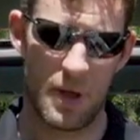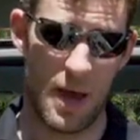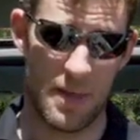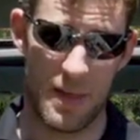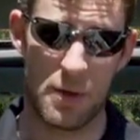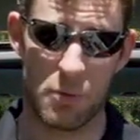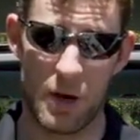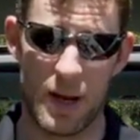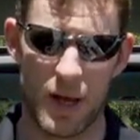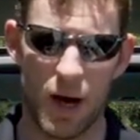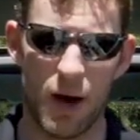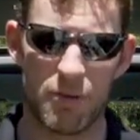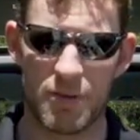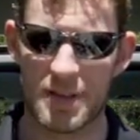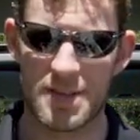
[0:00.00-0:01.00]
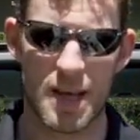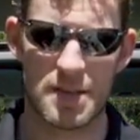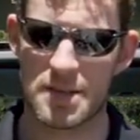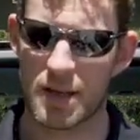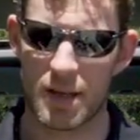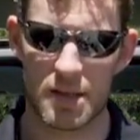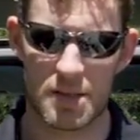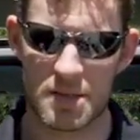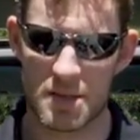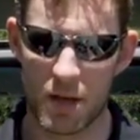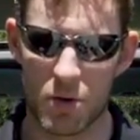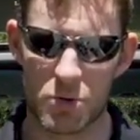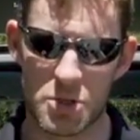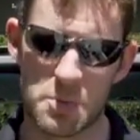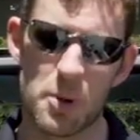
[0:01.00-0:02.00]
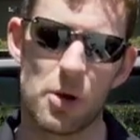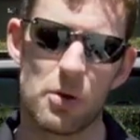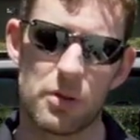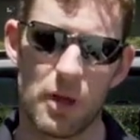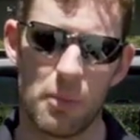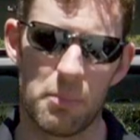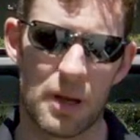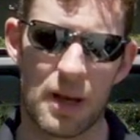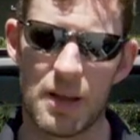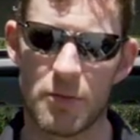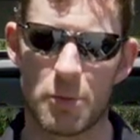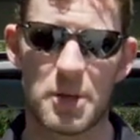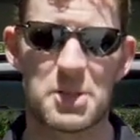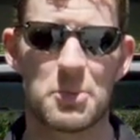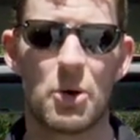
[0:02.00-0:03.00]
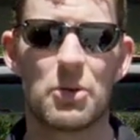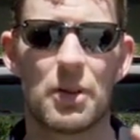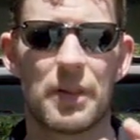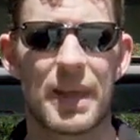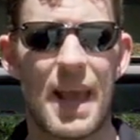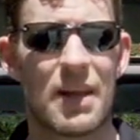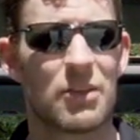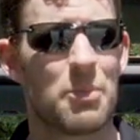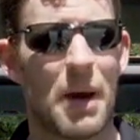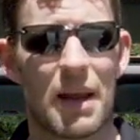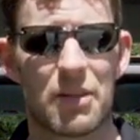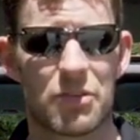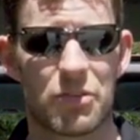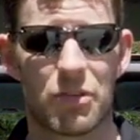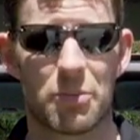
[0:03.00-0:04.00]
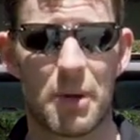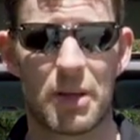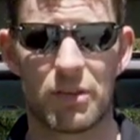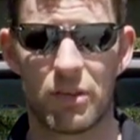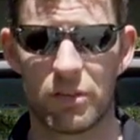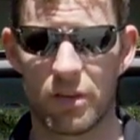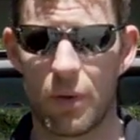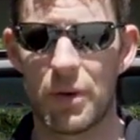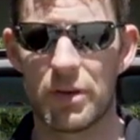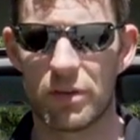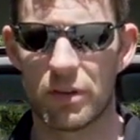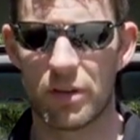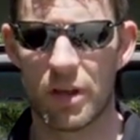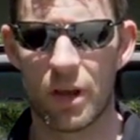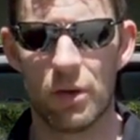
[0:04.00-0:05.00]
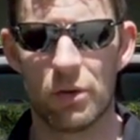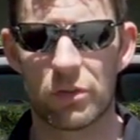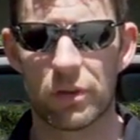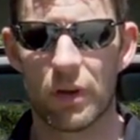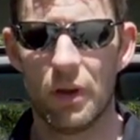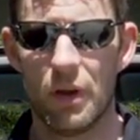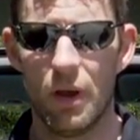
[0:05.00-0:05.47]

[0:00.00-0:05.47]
and they really are fantastic. It's so smooth, unbelievably smooth, and the counterbalance just makes it so easy to use.